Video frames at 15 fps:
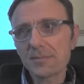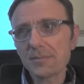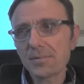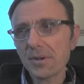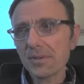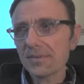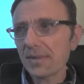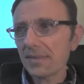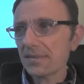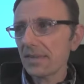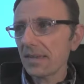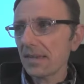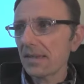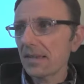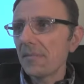
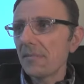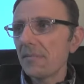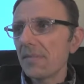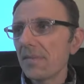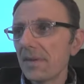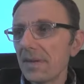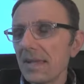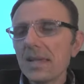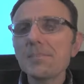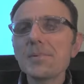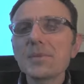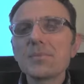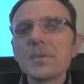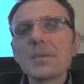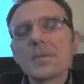processing the link
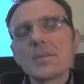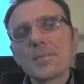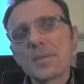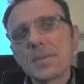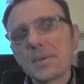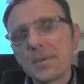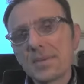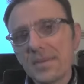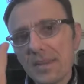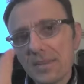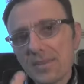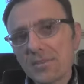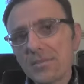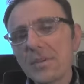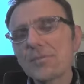between the
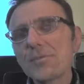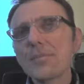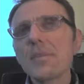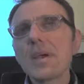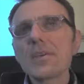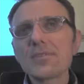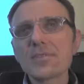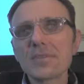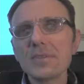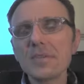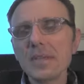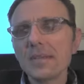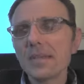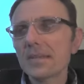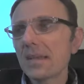sensory information that